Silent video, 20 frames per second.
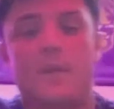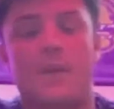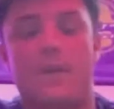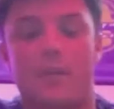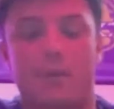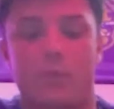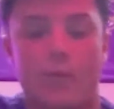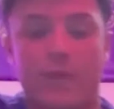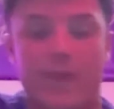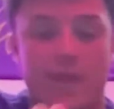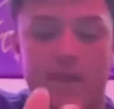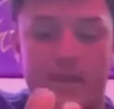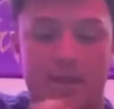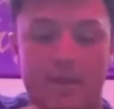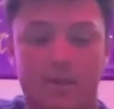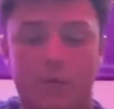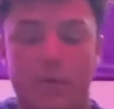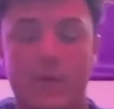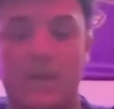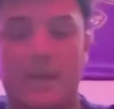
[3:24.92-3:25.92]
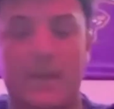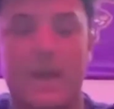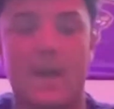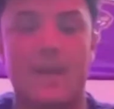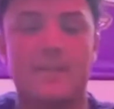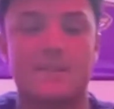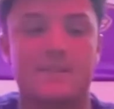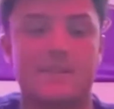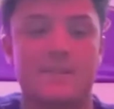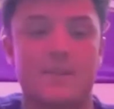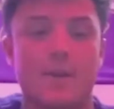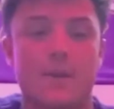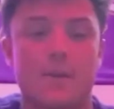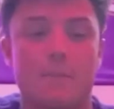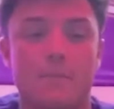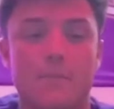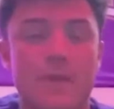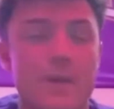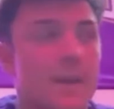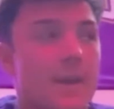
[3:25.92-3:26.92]
the week and the weekends. So
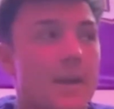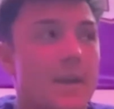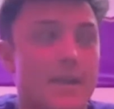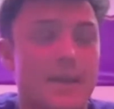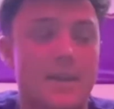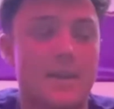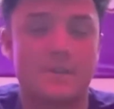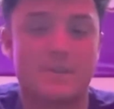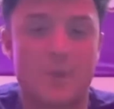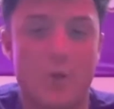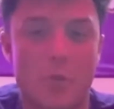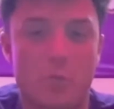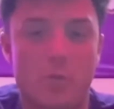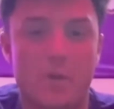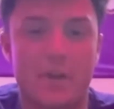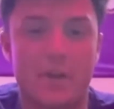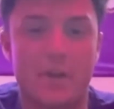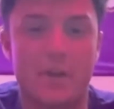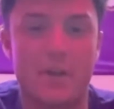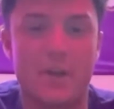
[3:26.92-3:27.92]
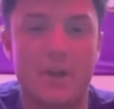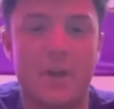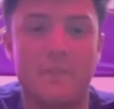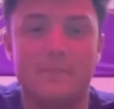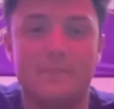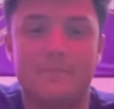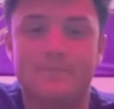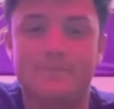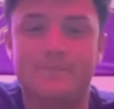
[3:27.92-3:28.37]
it's going pretty good.